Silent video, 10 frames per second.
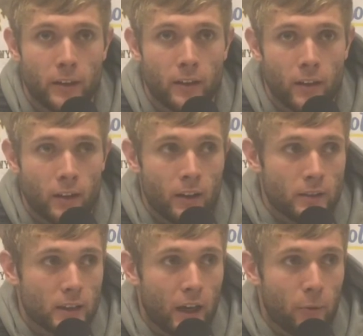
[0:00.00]
and
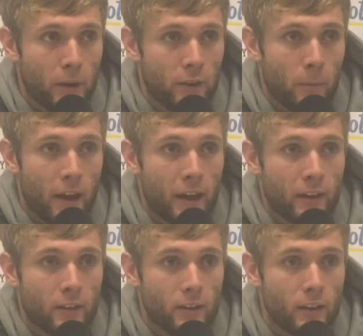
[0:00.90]
to kind of be the
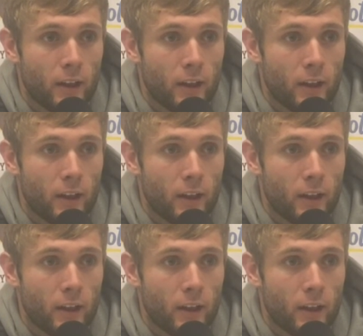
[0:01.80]
man.